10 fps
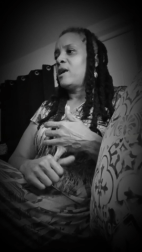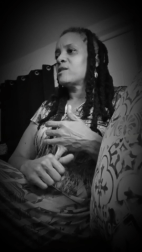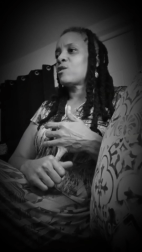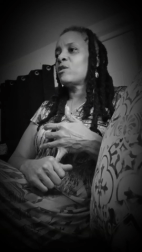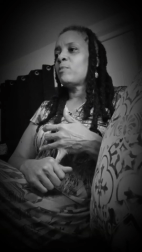
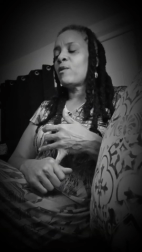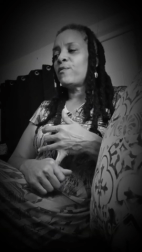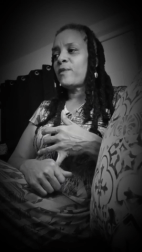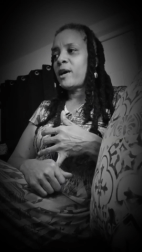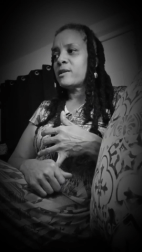It's all
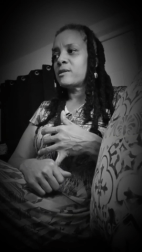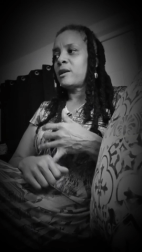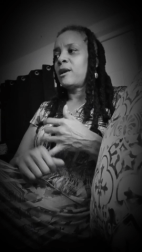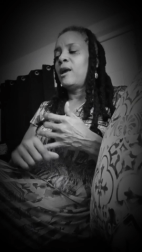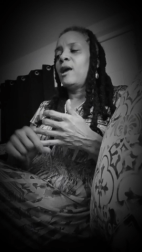about
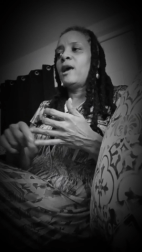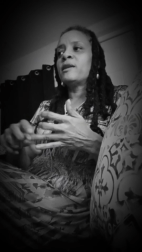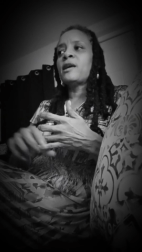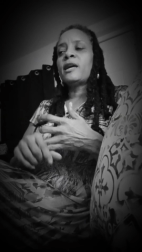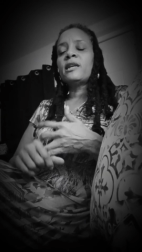fasting
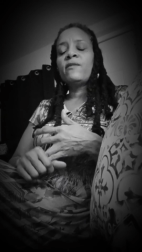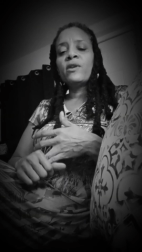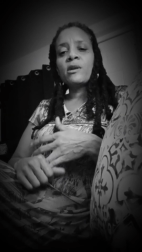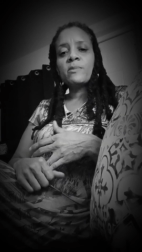and not giving